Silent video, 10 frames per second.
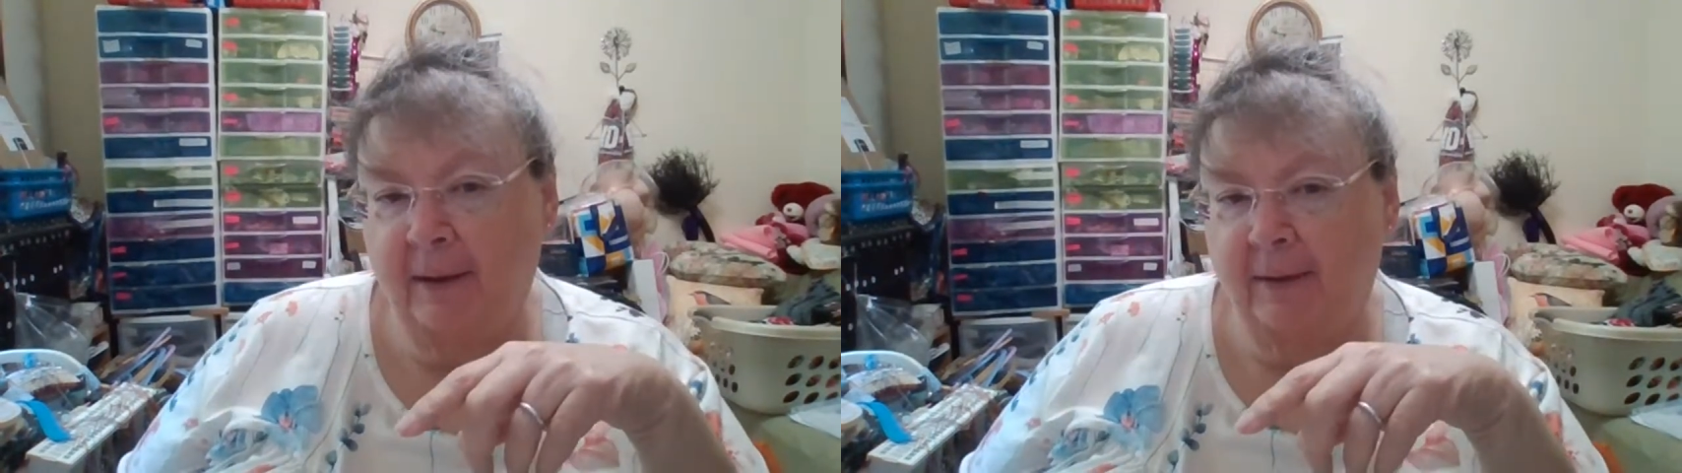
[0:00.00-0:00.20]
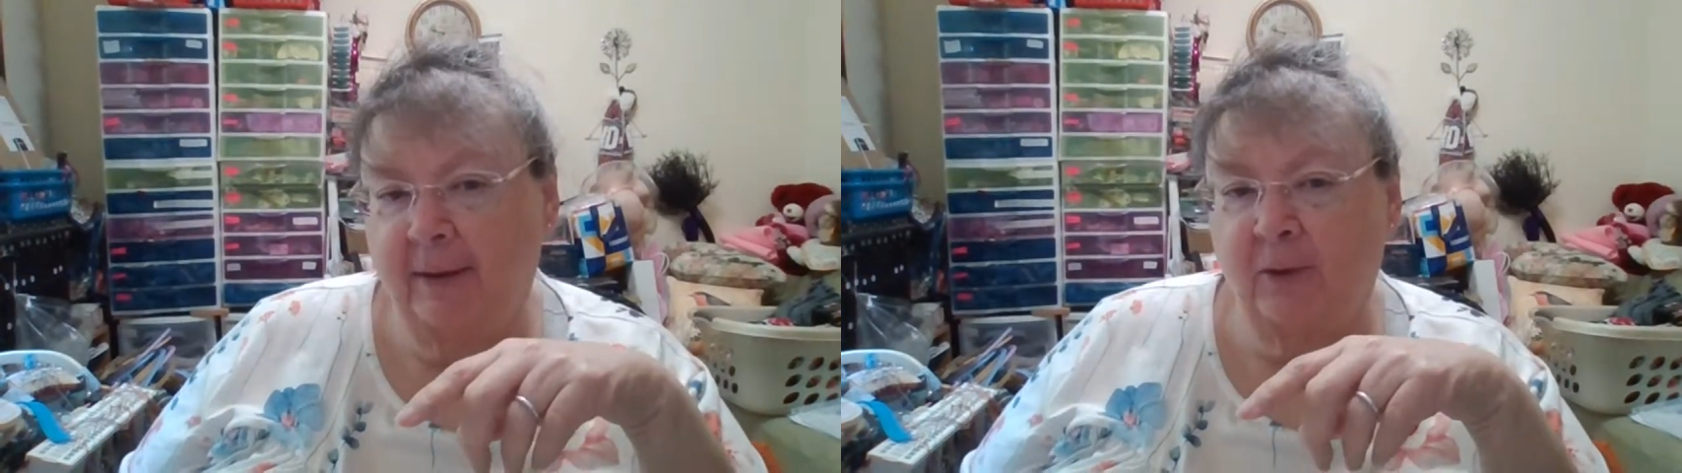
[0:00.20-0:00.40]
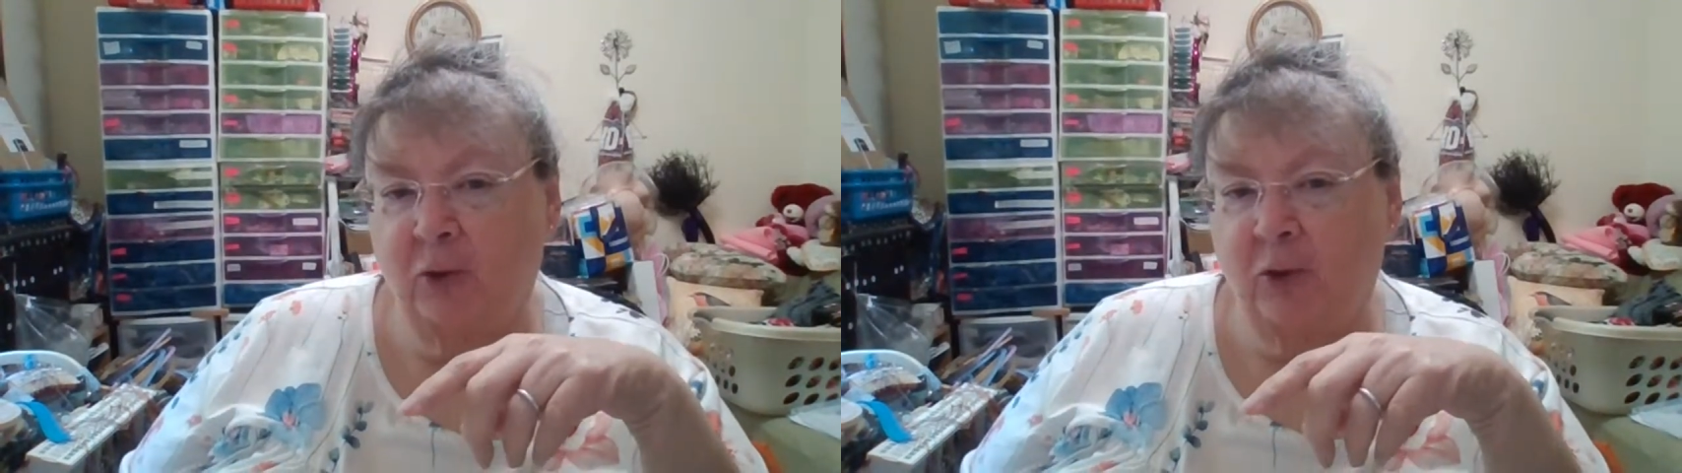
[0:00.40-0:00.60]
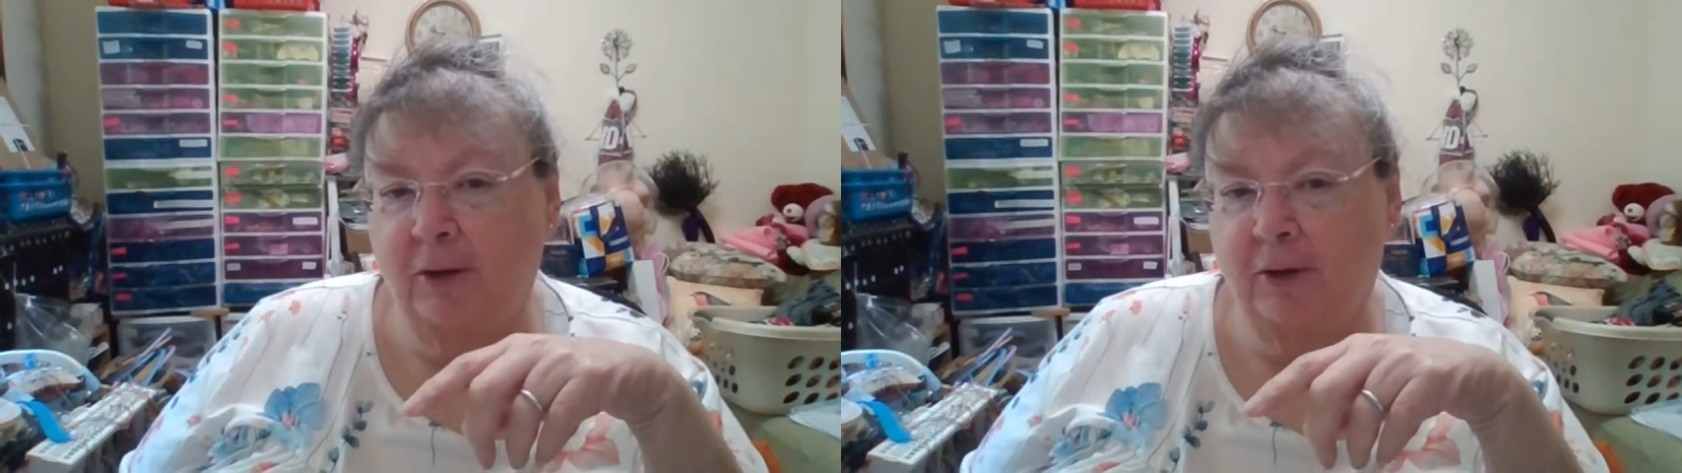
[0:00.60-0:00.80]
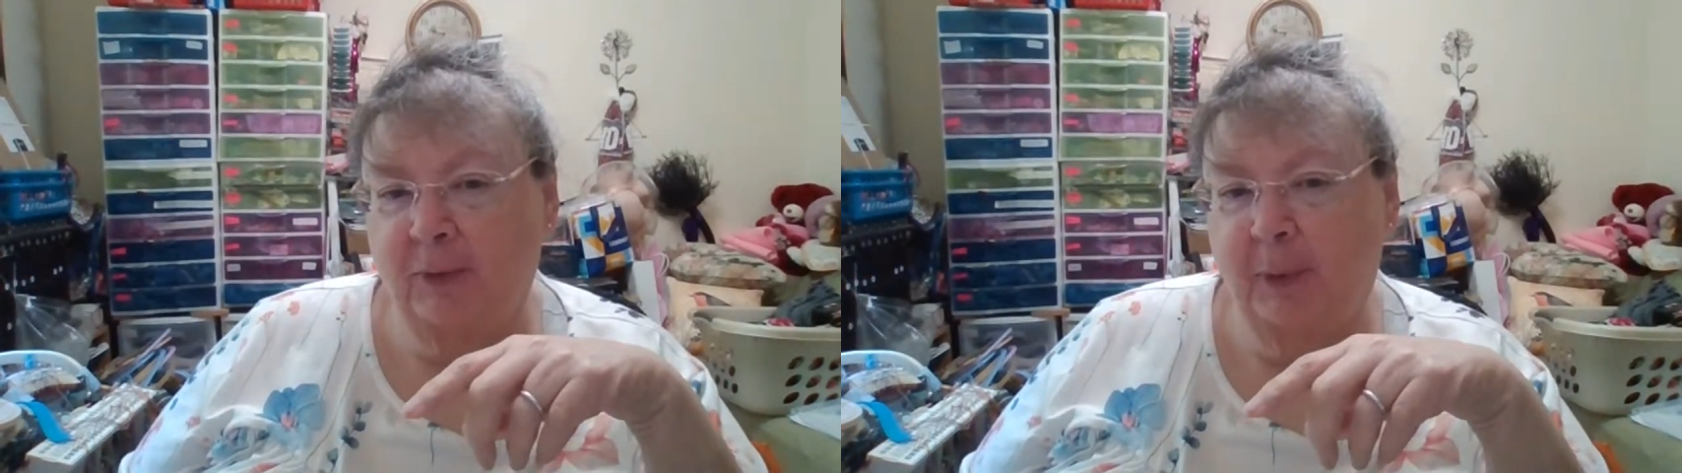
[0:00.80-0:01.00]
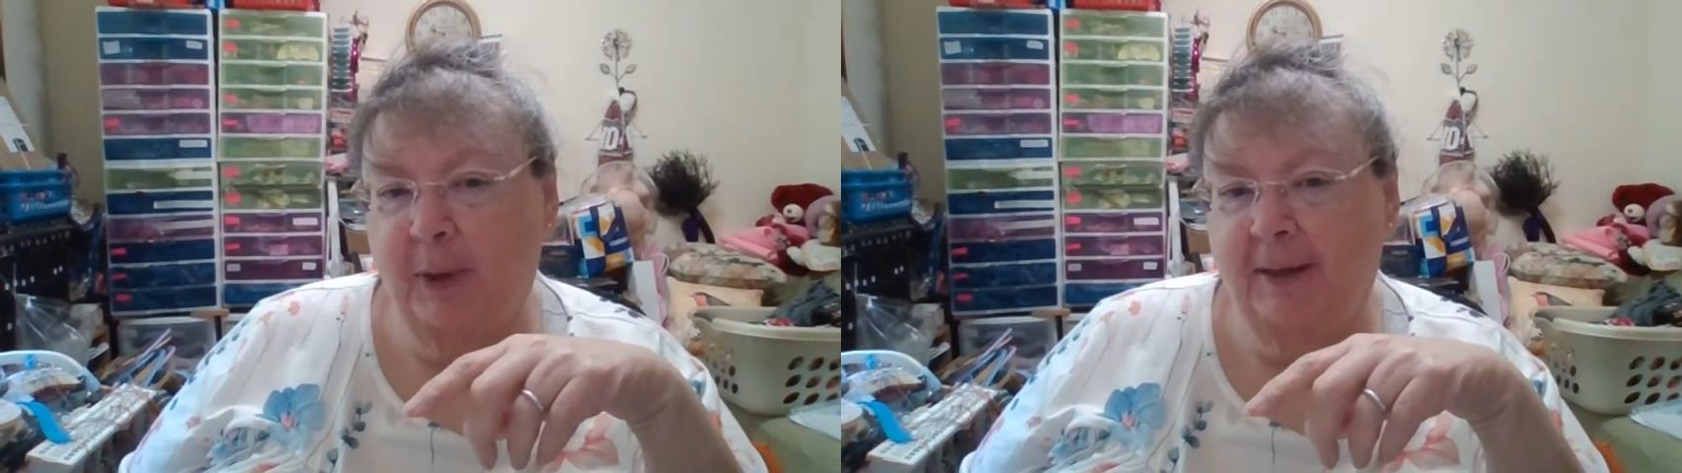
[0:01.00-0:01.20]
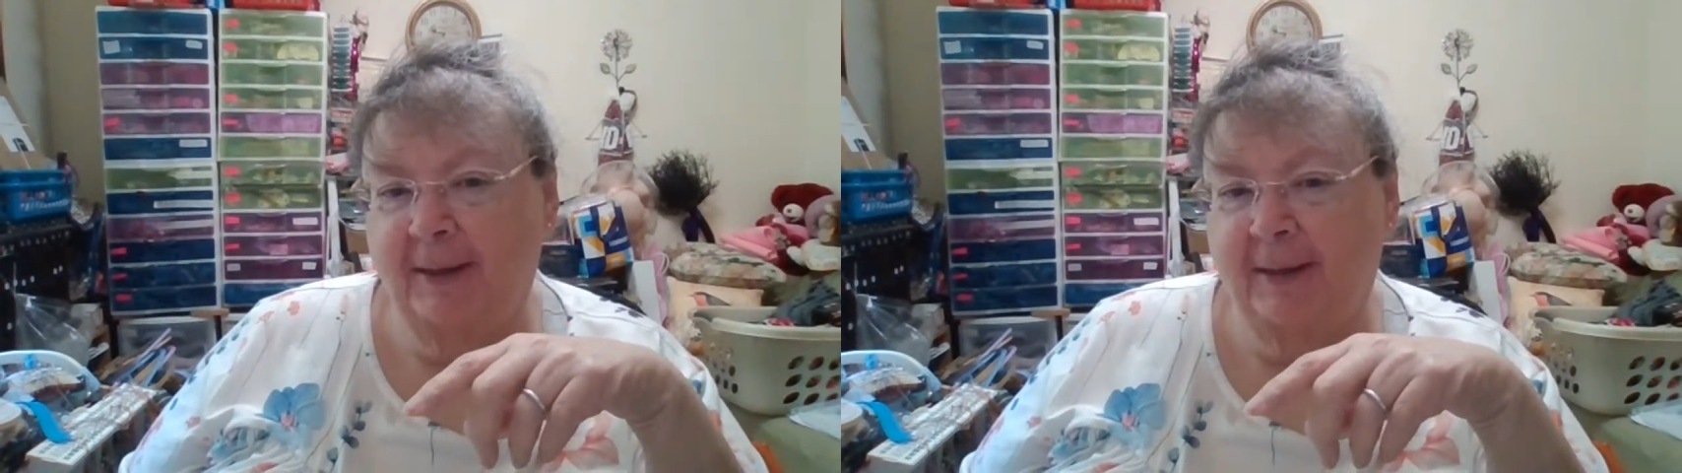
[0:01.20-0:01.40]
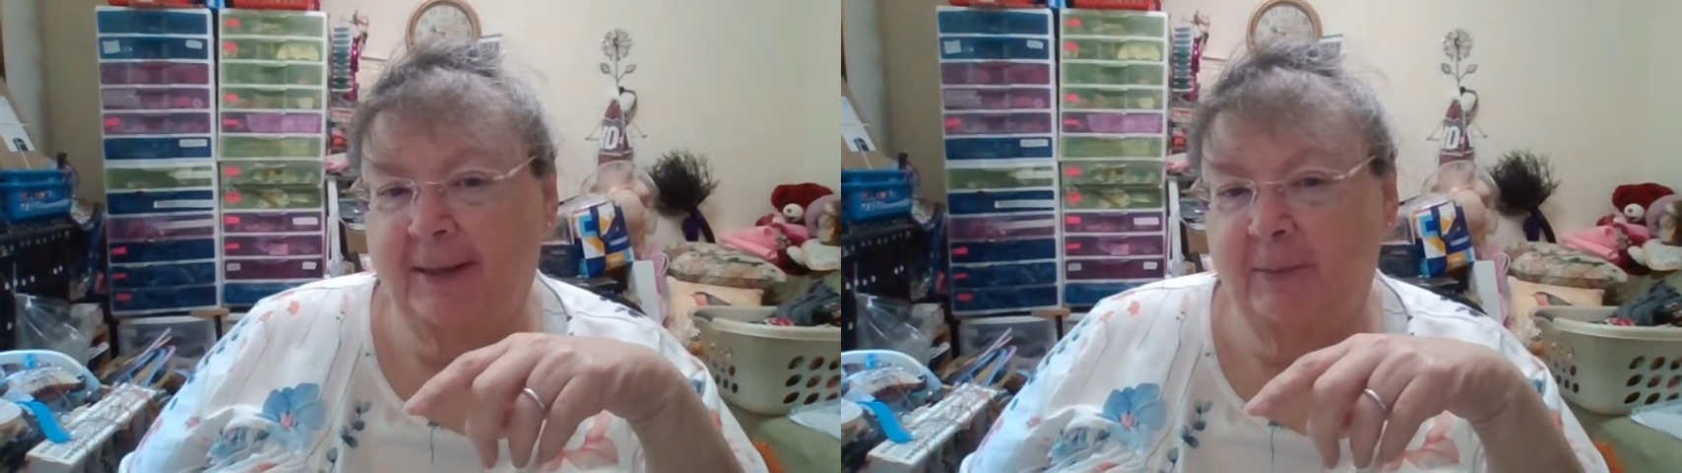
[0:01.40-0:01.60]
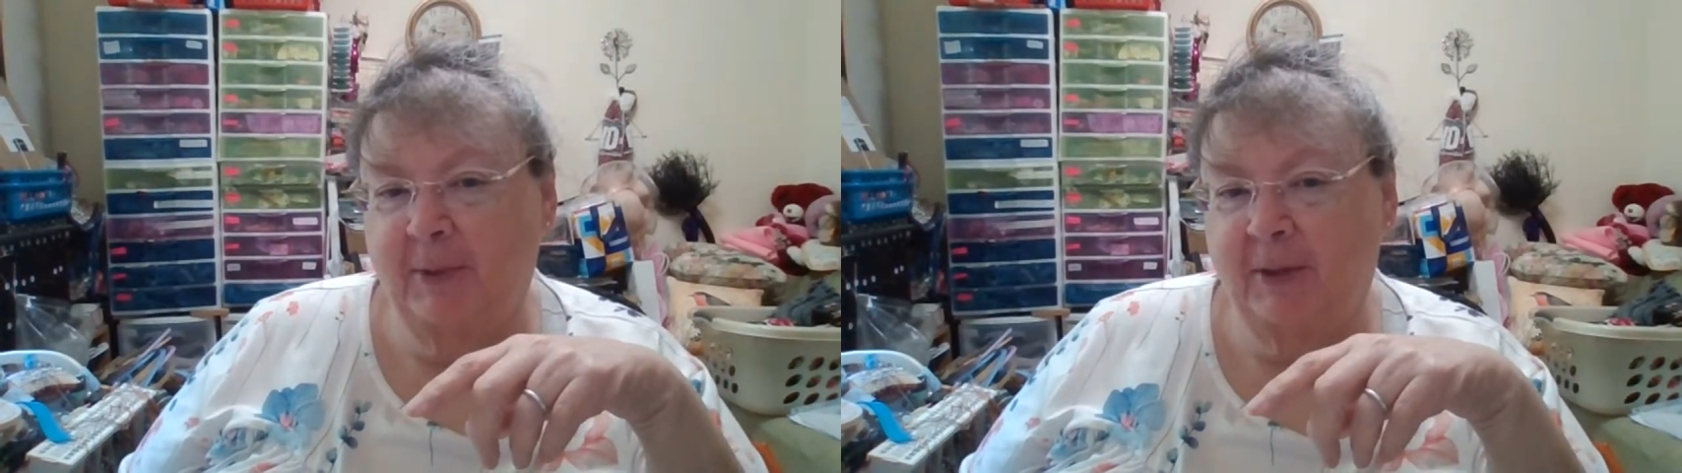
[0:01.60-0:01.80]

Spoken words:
instructions, but it seems